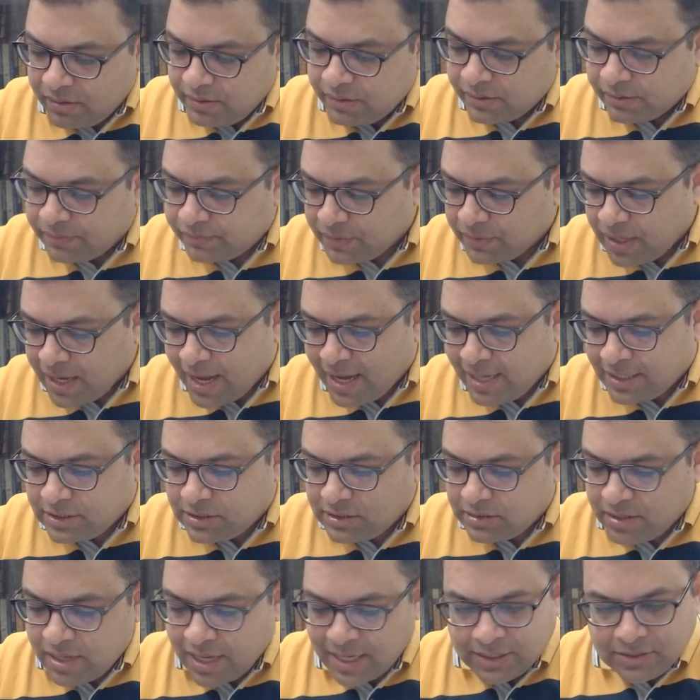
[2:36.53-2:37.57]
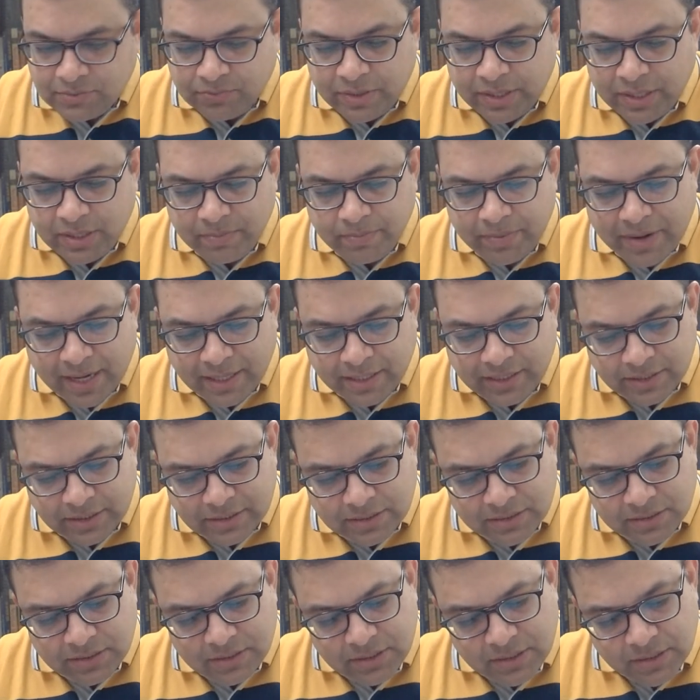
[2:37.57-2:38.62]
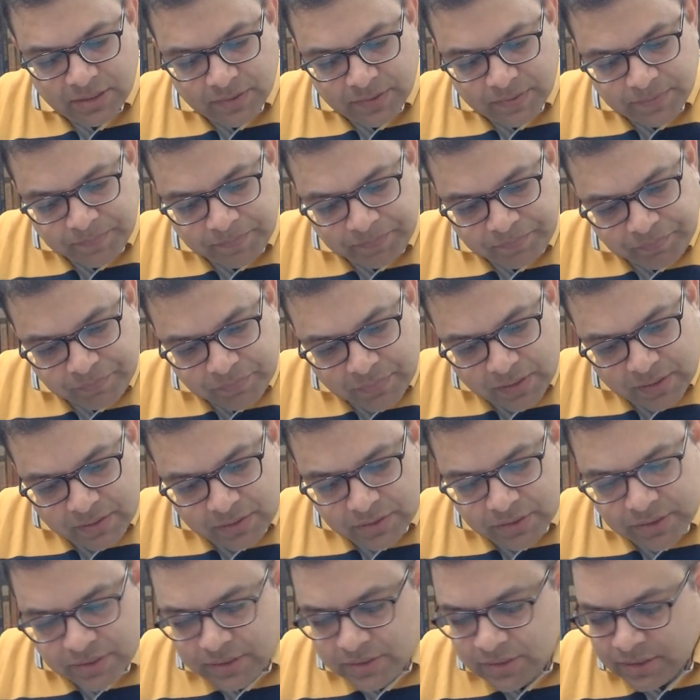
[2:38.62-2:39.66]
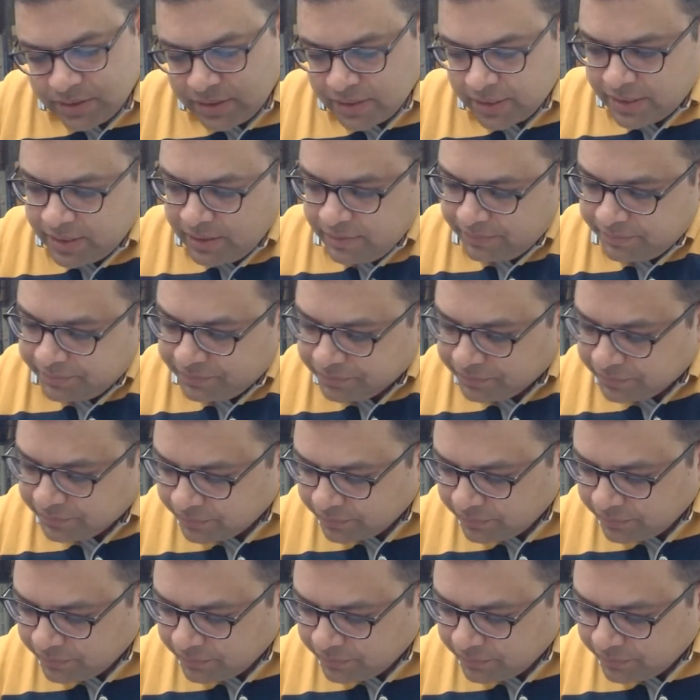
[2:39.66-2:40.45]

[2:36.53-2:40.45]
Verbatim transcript: um, as as when he practiced just a second